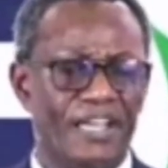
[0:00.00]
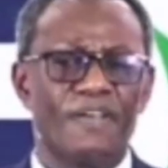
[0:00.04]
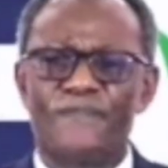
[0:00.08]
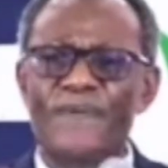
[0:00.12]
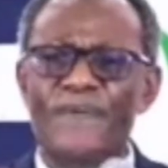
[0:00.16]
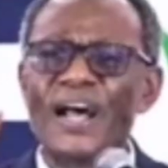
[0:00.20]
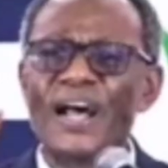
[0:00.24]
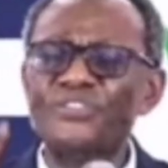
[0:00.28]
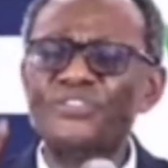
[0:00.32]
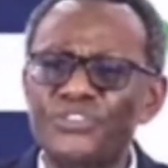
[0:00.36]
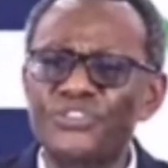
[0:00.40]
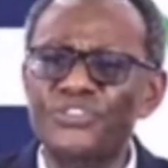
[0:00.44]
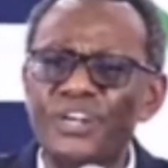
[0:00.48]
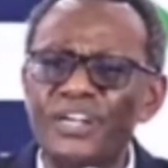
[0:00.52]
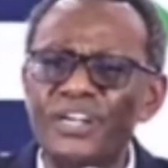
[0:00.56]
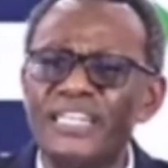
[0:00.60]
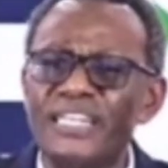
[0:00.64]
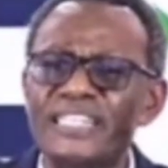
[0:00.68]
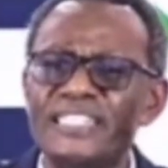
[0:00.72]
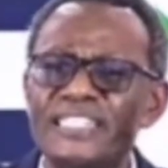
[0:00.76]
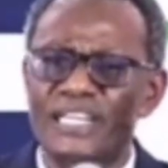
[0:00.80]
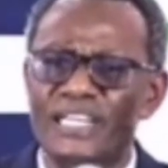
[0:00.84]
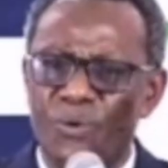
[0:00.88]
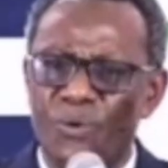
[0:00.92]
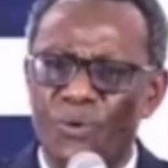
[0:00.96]
For
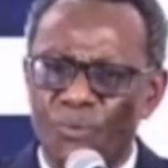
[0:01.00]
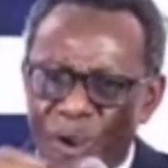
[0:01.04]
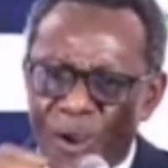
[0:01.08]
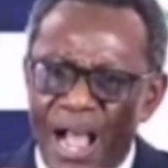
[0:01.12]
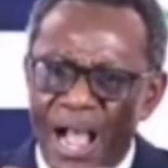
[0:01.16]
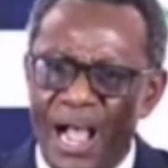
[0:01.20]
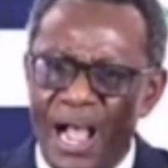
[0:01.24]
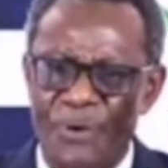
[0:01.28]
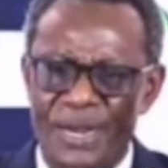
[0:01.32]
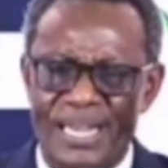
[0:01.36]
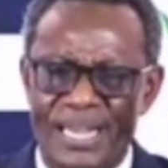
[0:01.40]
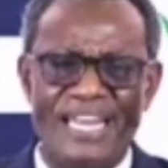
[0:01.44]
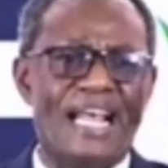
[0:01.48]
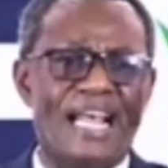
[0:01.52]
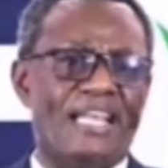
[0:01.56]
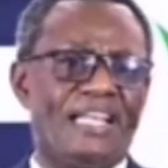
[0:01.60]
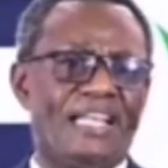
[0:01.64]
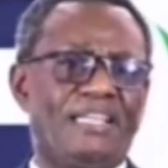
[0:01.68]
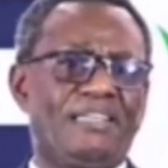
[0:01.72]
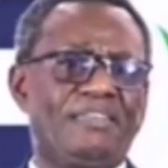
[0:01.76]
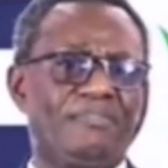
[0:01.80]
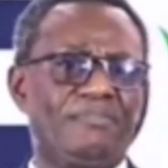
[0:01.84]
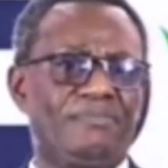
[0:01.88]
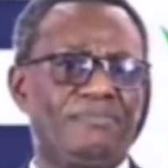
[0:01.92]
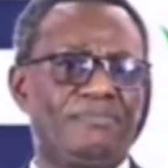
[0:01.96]
a wow
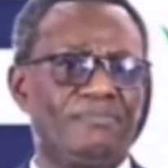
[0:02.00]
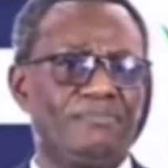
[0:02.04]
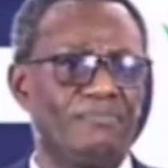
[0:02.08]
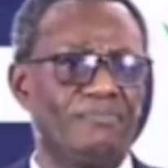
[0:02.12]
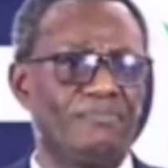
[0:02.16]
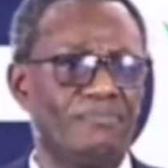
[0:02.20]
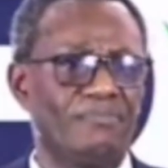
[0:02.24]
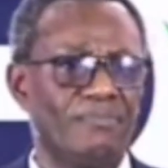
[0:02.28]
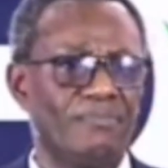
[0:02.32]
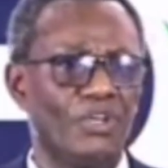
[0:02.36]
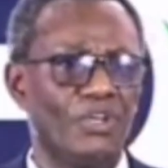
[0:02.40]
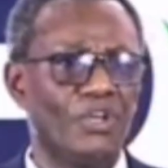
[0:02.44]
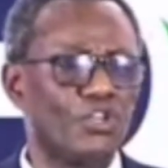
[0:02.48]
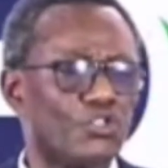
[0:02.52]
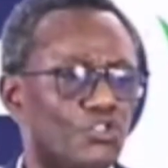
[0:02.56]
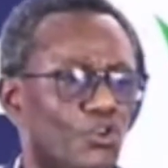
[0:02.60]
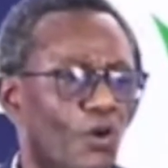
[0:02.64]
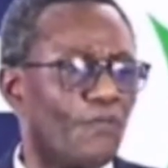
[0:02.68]
So